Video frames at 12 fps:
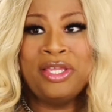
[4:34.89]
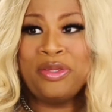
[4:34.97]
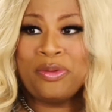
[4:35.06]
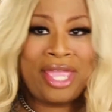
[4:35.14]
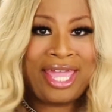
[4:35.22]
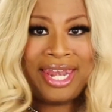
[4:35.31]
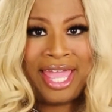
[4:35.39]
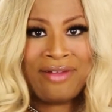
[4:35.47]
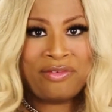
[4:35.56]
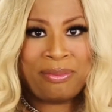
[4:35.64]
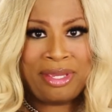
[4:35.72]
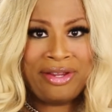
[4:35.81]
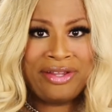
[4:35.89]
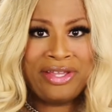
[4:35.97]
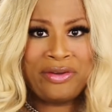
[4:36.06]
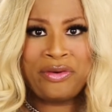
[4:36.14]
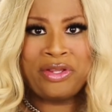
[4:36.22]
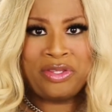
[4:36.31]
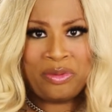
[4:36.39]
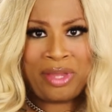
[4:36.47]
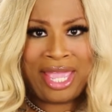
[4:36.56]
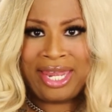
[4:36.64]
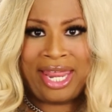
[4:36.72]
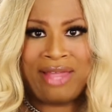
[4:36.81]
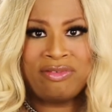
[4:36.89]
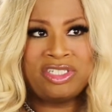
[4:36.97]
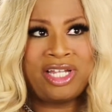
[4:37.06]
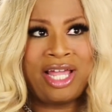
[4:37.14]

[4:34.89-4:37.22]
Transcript: you can't have a period, or you can't have a